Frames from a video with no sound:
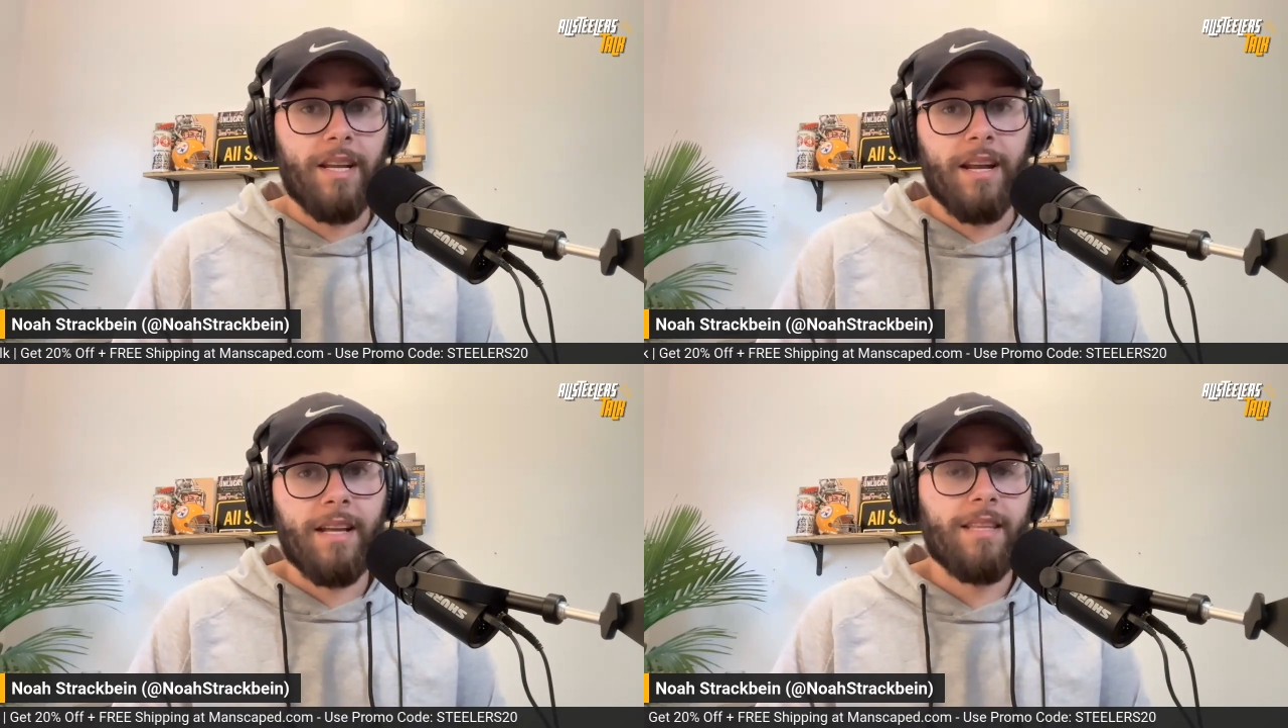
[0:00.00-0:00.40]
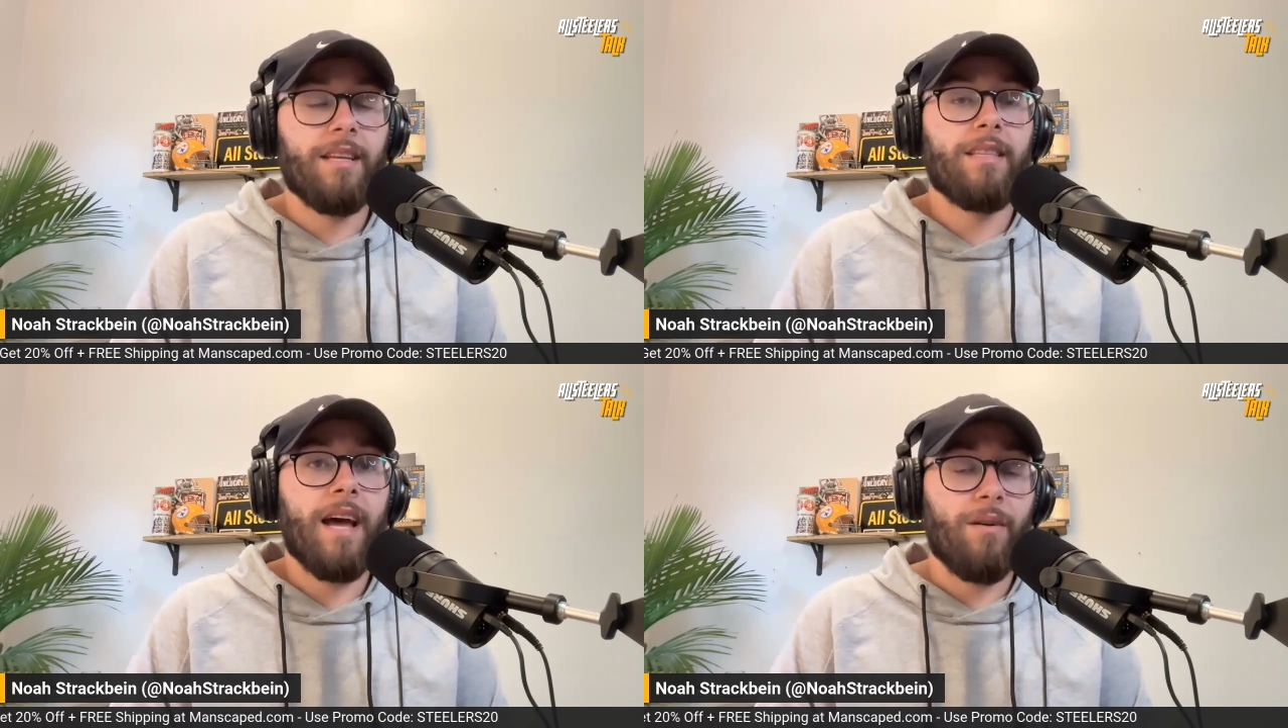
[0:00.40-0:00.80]
And I
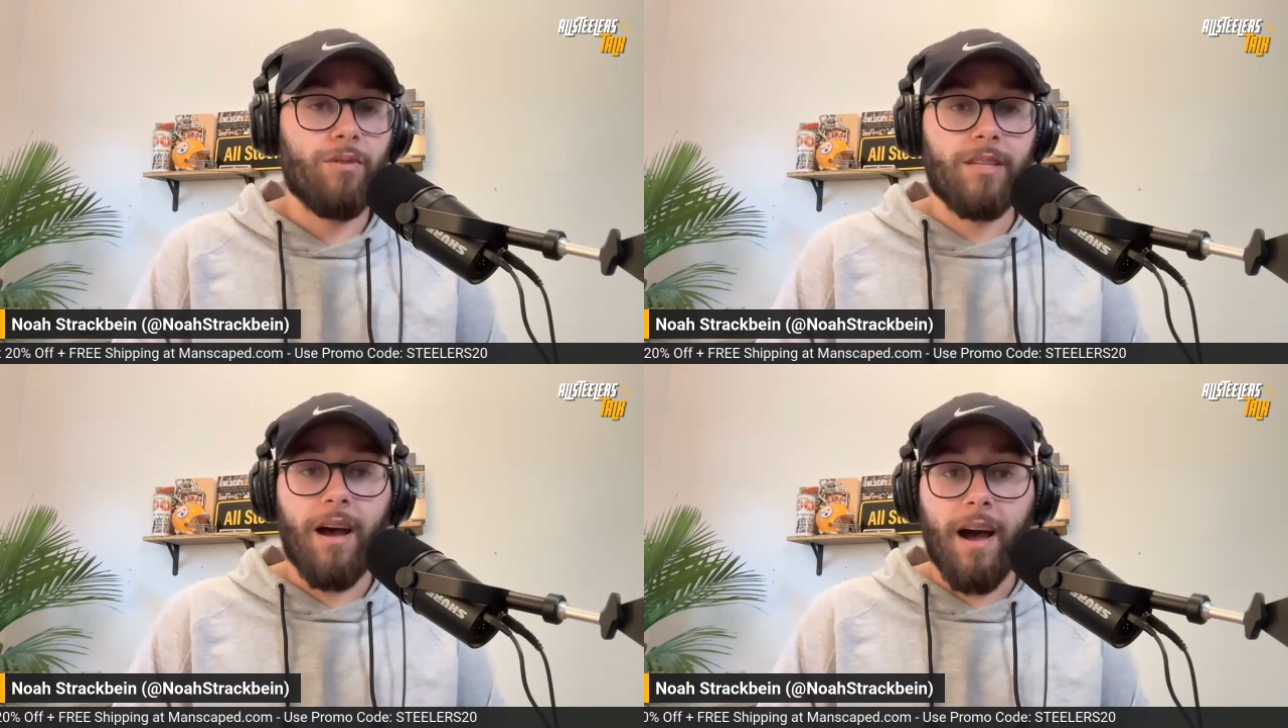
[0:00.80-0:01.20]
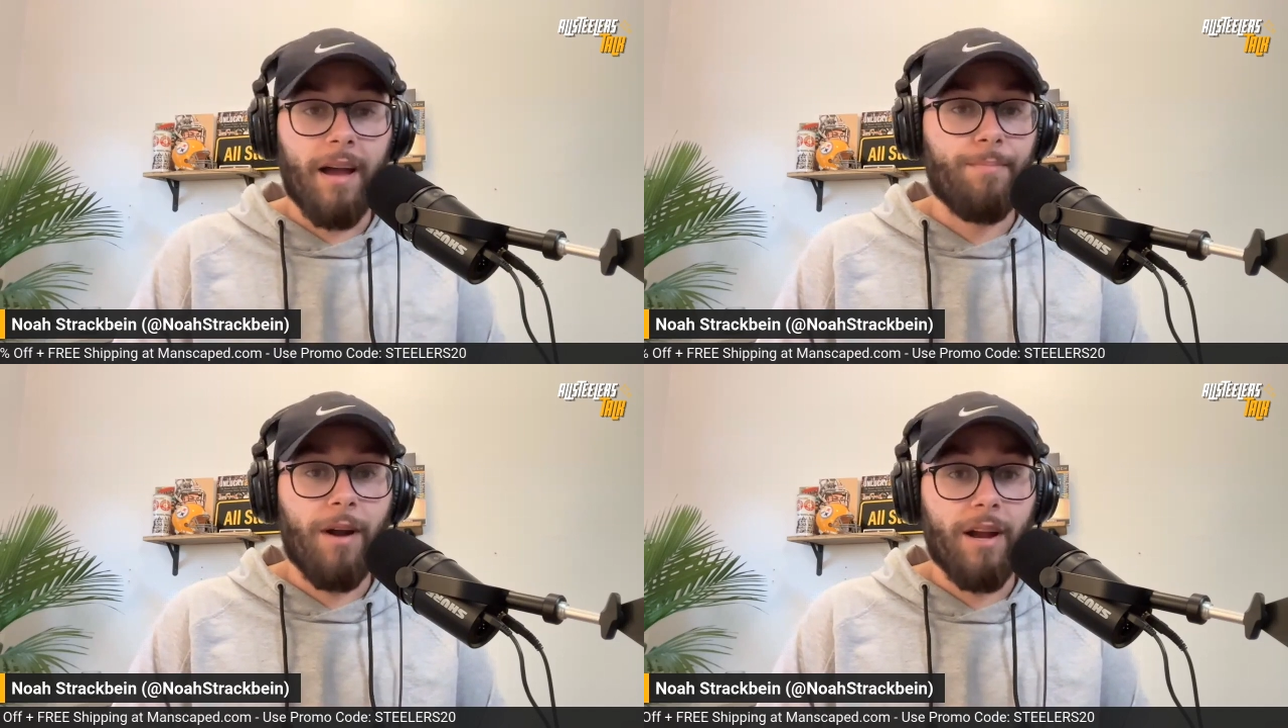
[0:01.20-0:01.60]
think that was high
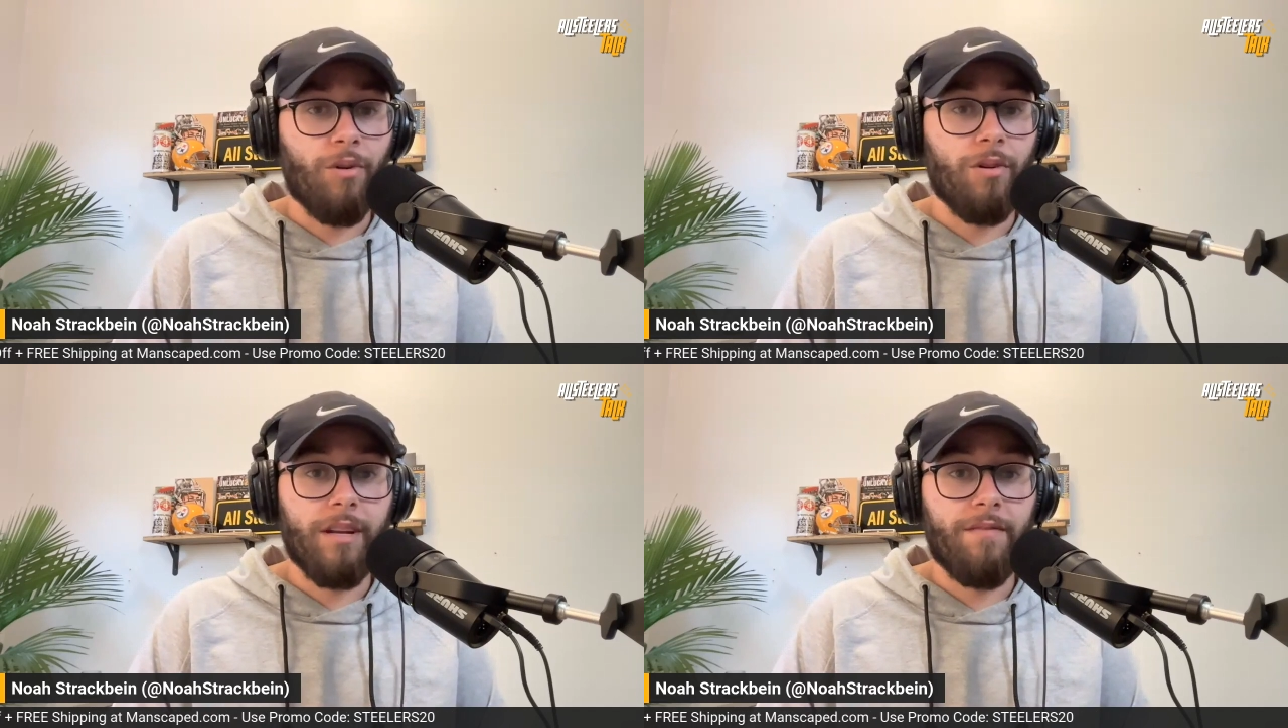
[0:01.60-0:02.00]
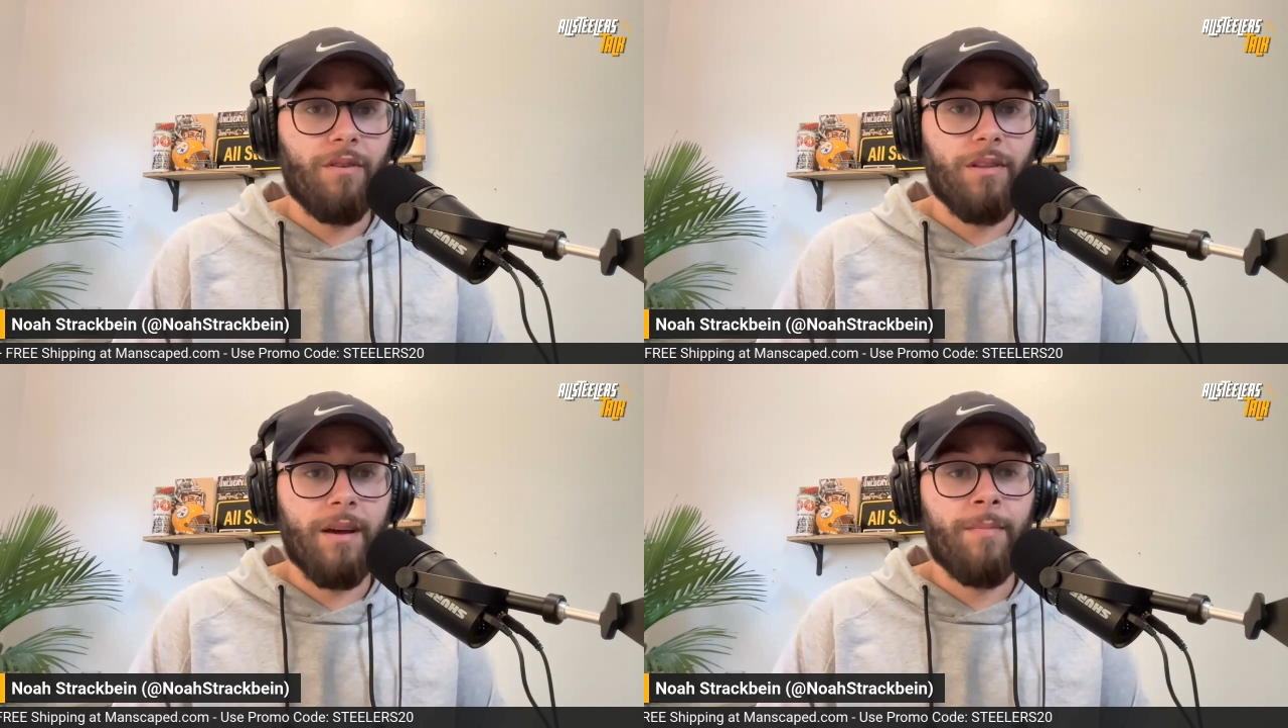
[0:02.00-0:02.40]
priority
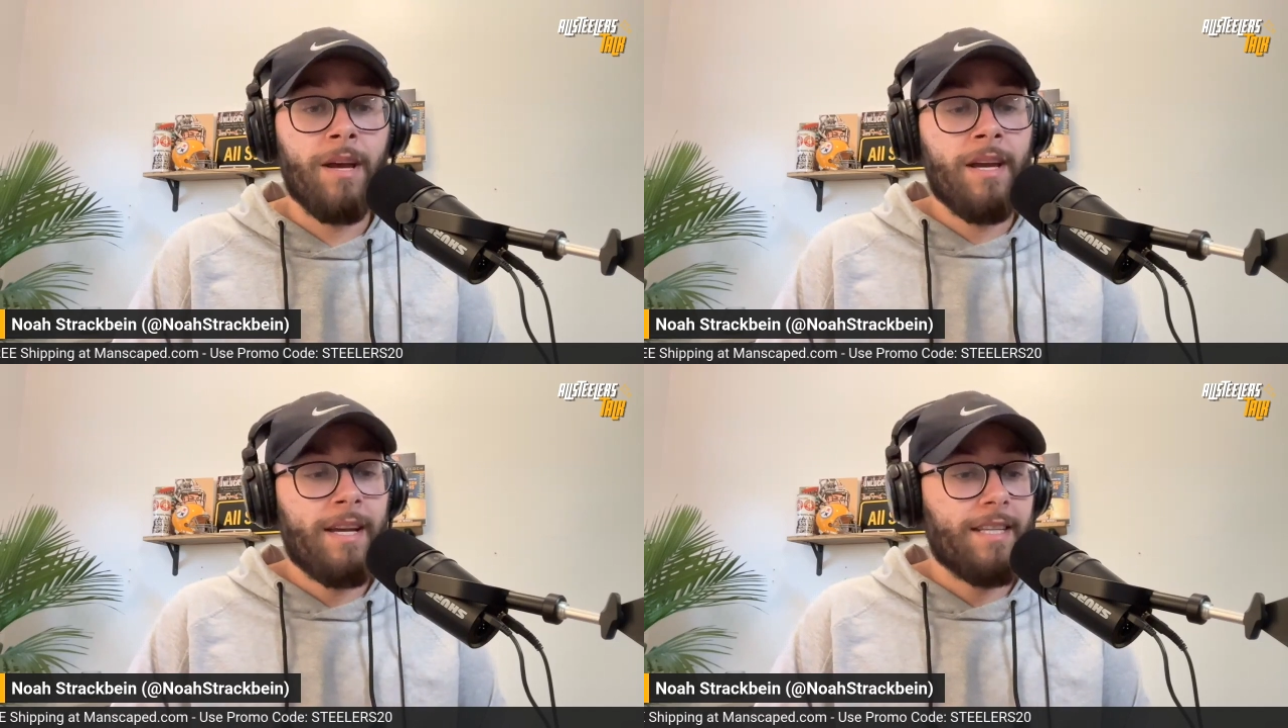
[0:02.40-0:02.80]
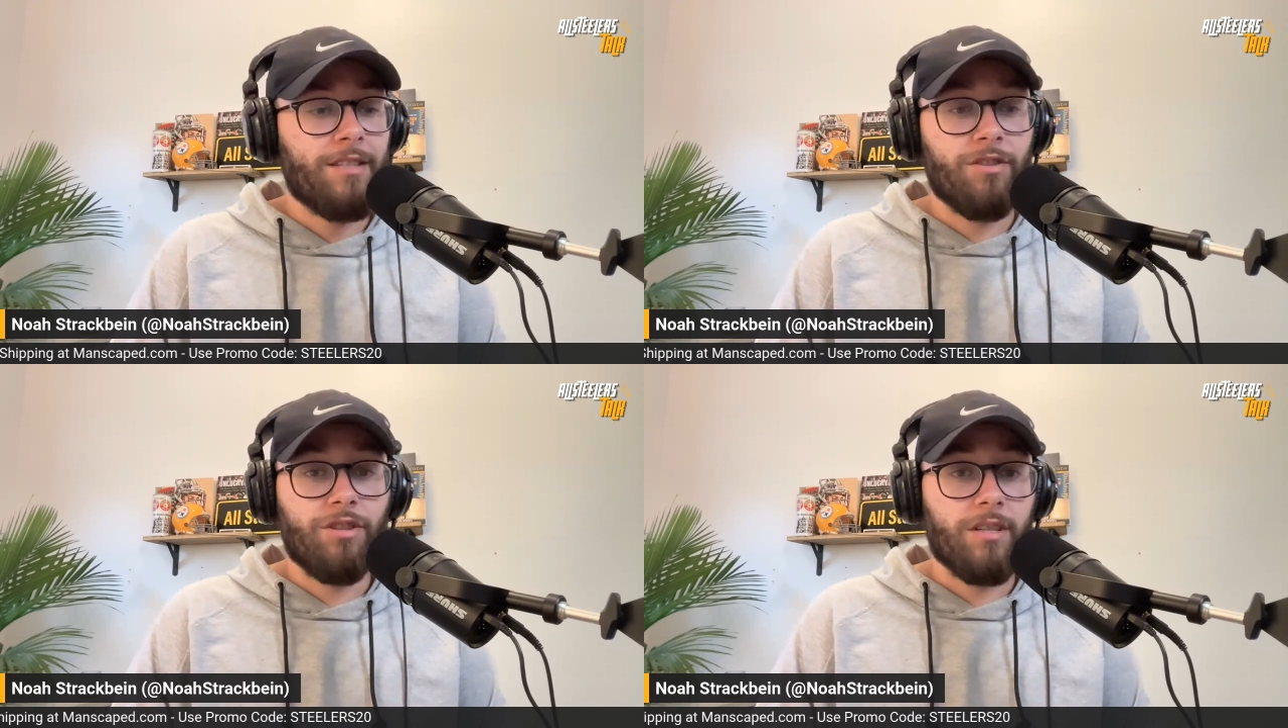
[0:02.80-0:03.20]
for them is
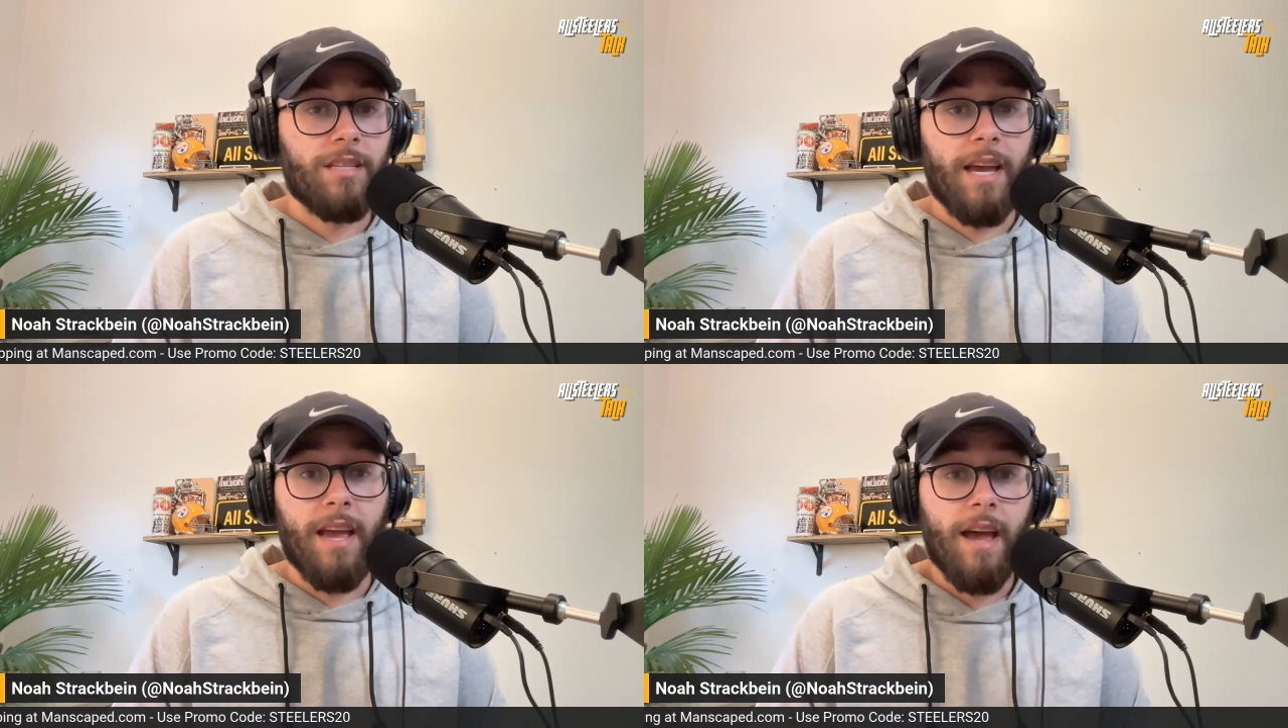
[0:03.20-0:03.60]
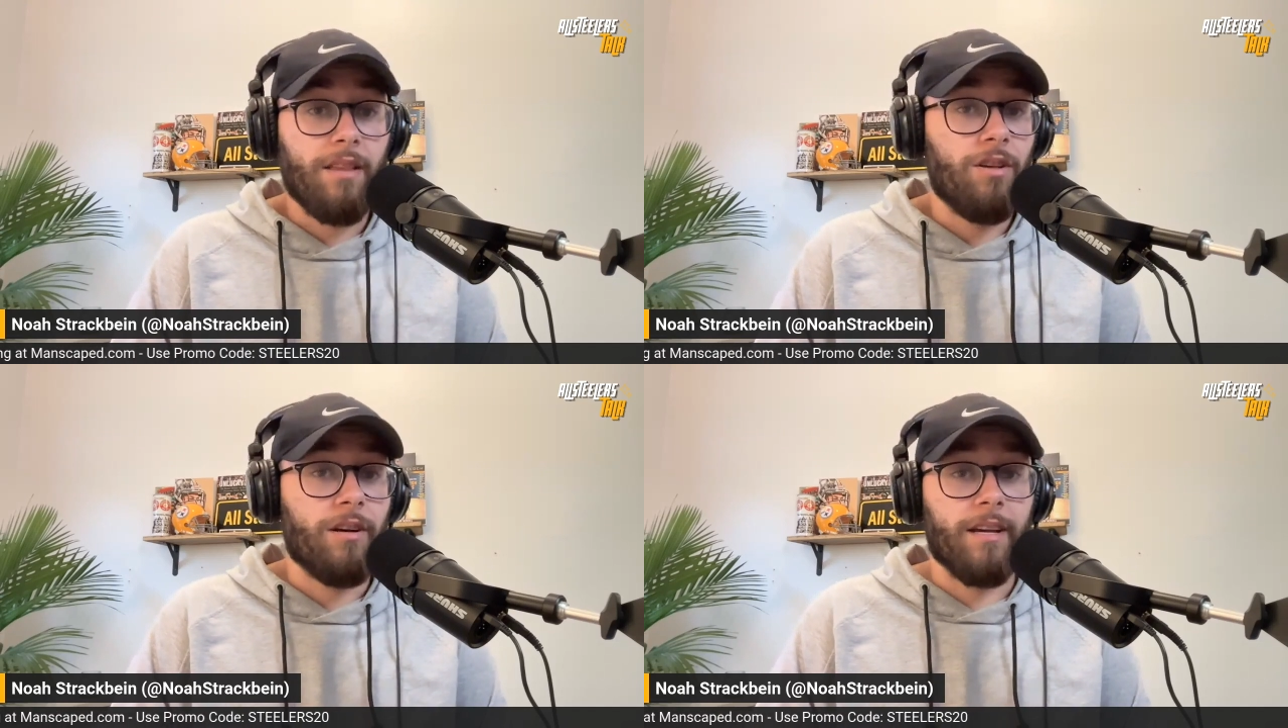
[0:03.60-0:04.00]
to just say, hey,
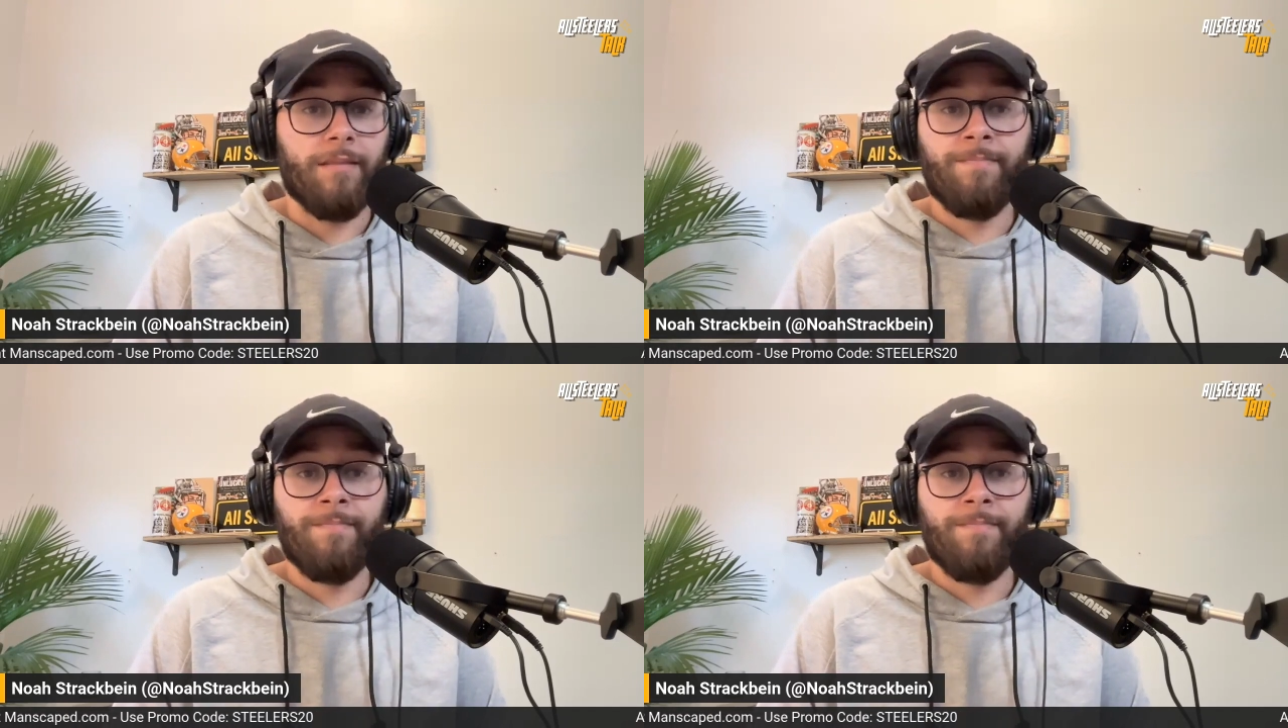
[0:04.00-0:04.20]
look it.